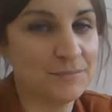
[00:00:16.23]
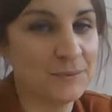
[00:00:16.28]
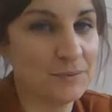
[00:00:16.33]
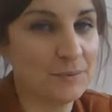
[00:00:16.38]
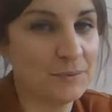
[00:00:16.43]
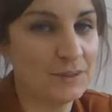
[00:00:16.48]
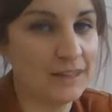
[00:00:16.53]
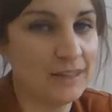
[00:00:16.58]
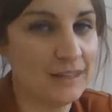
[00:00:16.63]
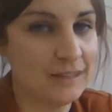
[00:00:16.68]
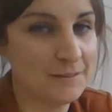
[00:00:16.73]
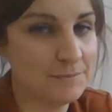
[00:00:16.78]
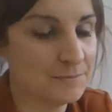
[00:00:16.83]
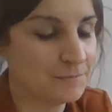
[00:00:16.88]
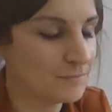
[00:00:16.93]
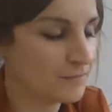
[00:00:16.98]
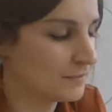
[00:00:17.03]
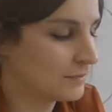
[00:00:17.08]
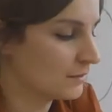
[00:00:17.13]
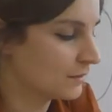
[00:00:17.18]
okay?
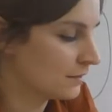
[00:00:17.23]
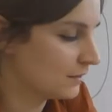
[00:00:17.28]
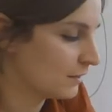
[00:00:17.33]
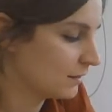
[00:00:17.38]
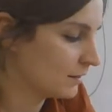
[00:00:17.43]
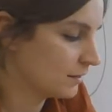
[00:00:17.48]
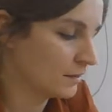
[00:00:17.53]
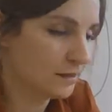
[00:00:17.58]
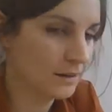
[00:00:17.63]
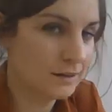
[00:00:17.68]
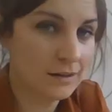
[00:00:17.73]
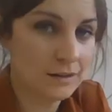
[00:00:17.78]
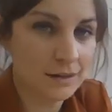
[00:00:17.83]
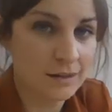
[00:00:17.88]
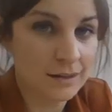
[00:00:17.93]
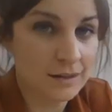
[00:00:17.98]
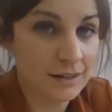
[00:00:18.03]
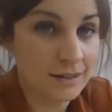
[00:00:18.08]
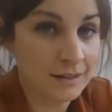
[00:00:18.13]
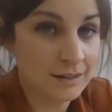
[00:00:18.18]

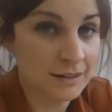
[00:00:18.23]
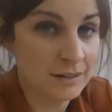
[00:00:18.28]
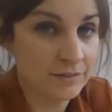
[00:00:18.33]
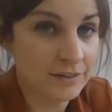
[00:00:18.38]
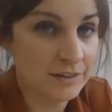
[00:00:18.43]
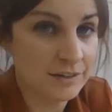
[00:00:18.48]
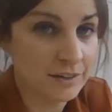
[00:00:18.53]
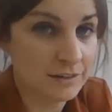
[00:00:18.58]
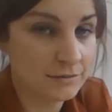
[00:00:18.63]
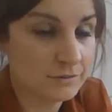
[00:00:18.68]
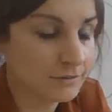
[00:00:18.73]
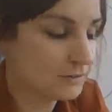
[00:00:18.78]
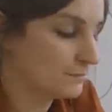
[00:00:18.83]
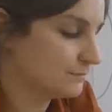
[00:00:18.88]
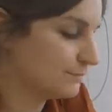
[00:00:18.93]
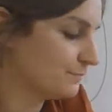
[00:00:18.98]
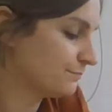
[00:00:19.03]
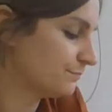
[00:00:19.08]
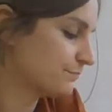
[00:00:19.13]
And here it is.